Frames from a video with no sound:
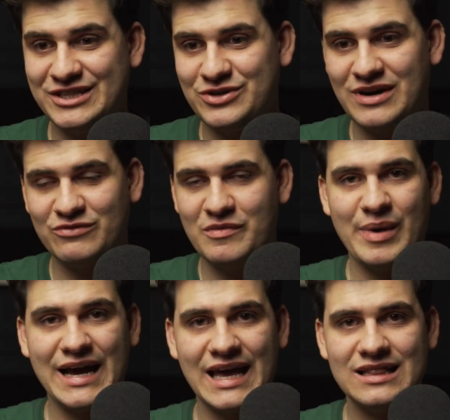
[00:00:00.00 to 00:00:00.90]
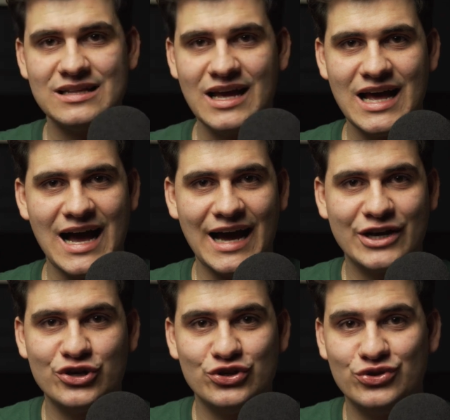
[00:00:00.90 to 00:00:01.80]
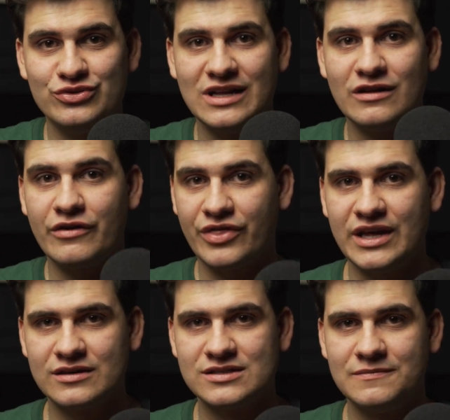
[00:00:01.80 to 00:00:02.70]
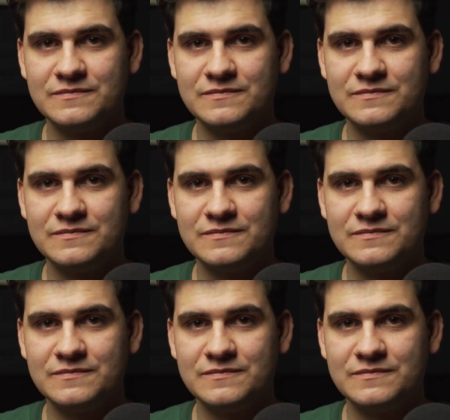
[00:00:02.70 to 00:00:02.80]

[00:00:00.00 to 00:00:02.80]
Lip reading: interact with backend, I could do a lot of things.